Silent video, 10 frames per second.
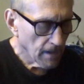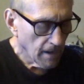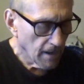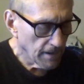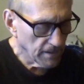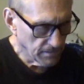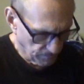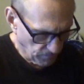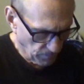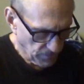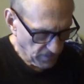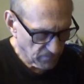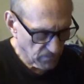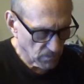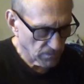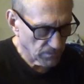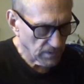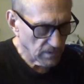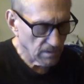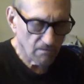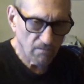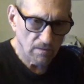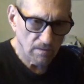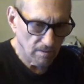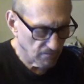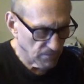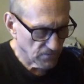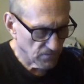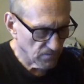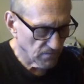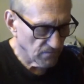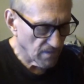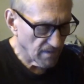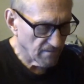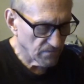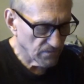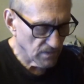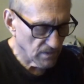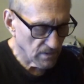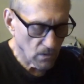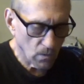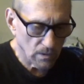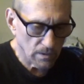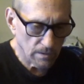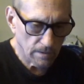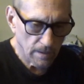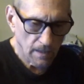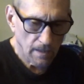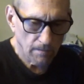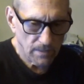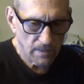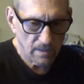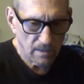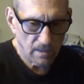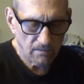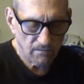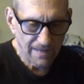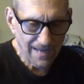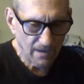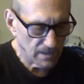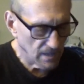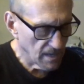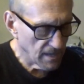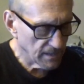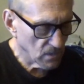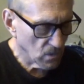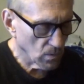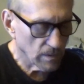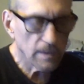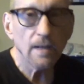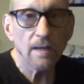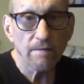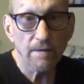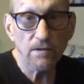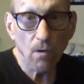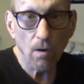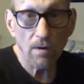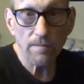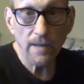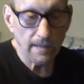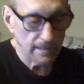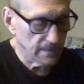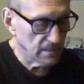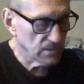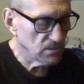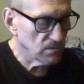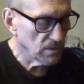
And then if you're thinking of this 5 chord being a flat 9 chord, then you're automatically into the